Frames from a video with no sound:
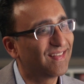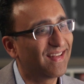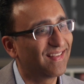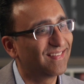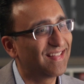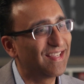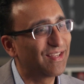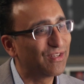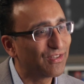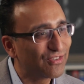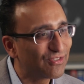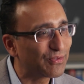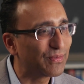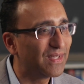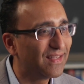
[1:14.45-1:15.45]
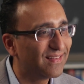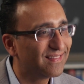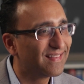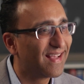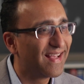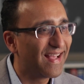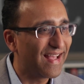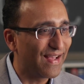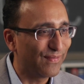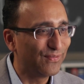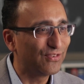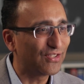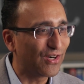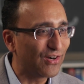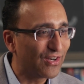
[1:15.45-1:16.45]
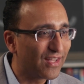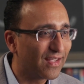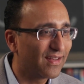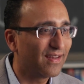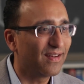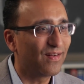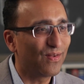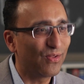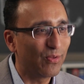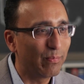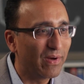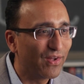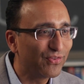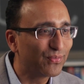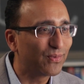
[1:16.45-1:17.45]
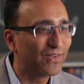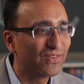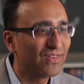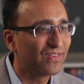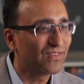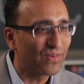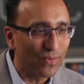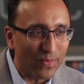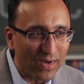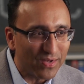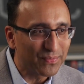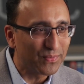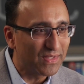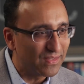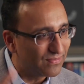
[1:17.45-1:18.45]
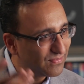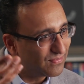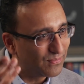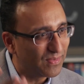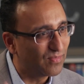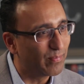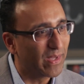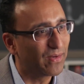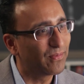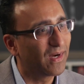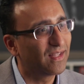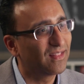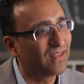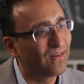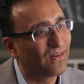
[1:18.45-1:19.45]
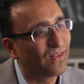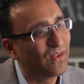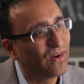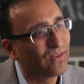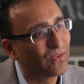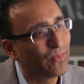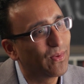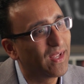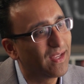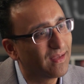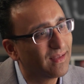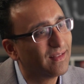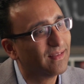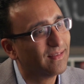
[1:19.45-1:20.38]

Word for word: and as the industries have started and all the buzzwords and so on, we've we've been right there along the way.